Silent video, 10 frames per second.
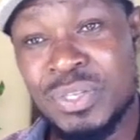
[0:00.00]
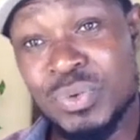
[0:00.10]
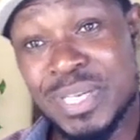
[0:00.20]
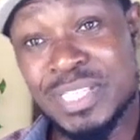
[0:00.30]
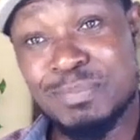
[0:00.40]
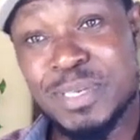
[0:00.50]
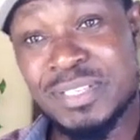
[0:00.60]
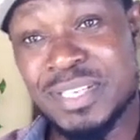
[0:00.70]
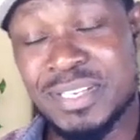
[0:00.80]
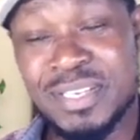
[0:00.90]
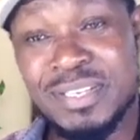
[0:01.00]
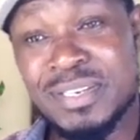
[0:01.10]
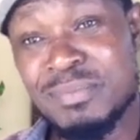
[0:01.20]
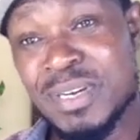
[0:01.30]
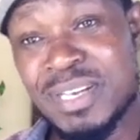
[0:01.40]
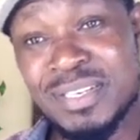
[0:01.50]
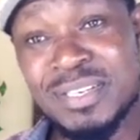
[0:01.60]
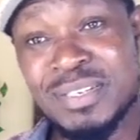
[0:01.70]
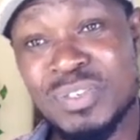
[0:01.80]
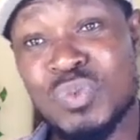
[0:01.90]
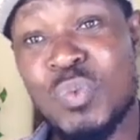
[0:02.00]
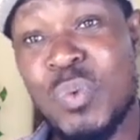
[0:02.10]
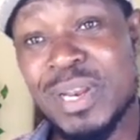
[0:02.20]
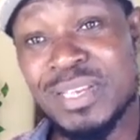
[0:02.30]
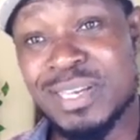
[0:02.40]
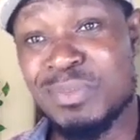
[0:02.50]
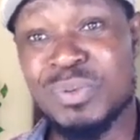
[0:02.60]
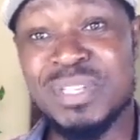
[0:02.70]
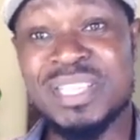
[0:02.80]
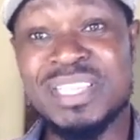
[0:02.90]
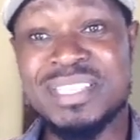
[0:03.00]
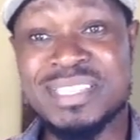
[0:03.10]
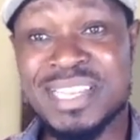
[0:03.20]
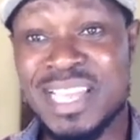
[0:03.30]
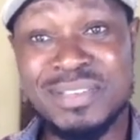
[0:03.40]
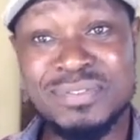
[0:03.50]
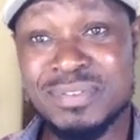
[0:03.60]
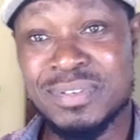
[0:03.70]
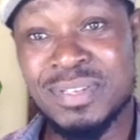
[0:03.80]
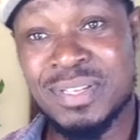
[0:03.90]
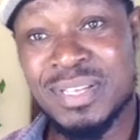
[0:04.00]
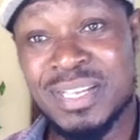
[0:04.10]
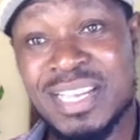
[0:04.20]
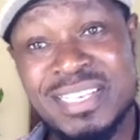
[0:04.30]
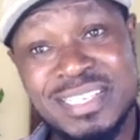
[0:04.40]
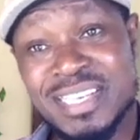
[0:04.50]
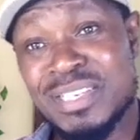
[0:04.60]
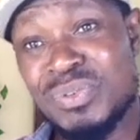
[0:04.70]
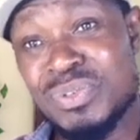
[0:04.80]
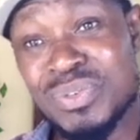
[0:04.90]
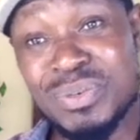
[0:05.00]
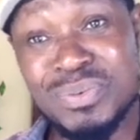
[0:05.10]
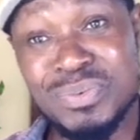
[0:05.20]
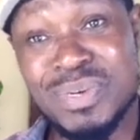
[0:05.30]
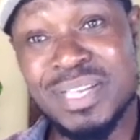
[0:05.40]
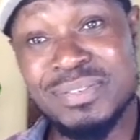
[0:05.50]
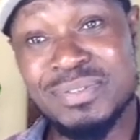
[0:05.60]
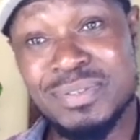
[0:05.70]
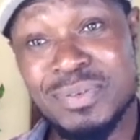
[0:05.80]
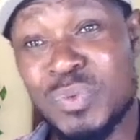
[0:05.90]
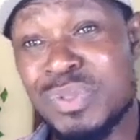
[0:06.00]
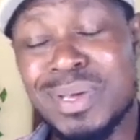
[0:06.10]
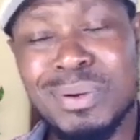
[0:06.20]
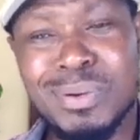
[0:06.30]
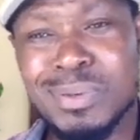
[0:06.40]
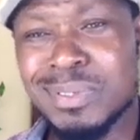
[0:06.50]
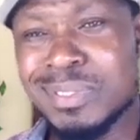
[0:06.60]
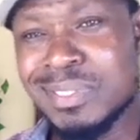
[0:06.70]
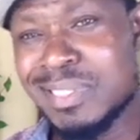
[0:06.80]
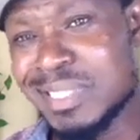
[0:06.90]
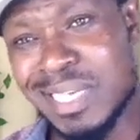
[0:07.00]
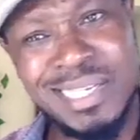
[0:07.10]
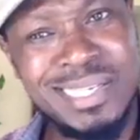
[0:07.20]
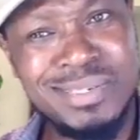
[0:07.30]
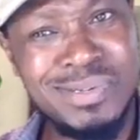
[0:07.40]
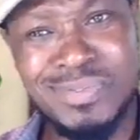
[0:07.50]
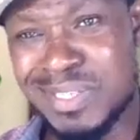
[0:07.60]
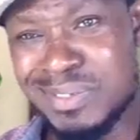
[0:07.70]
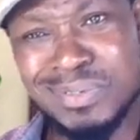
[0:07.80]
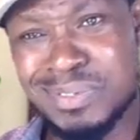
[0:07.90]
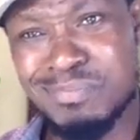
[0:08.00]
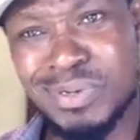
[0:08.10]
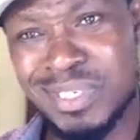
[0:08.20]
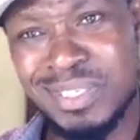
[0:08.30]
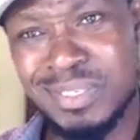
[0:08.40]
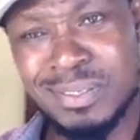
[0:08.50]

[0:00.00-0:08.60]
You expect a Kenyan man to welcome you in his life and turn you into a good wife with your old, tired, overused body?